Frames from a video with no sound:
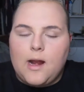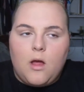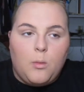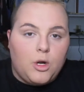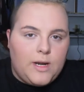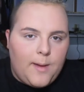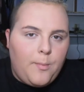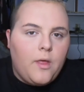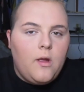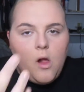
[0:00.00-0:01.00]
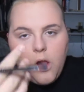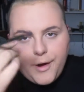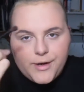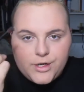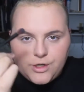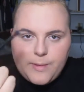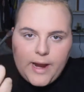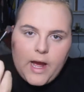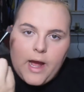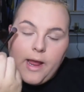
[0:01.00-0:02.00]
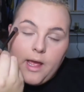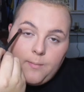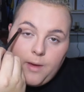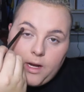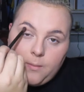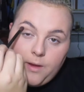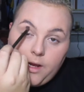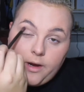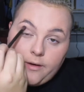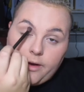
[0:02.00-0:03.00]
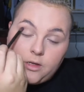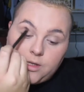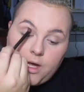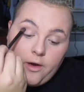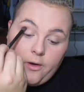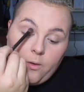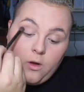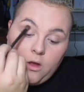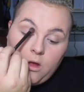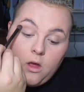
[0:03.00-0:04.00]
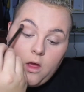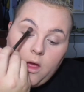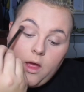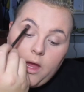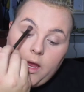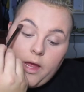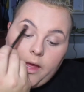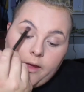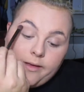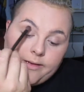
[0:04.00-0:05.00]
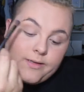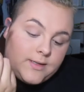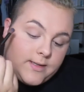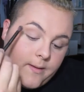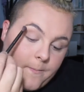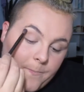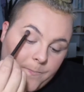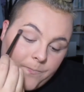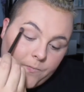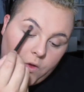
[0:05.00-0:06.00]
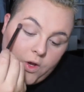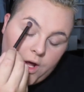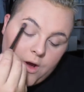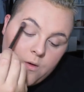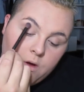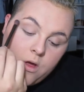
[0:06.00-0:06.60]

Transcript: a lot more depth to my eye and make it appear as though it is, you know,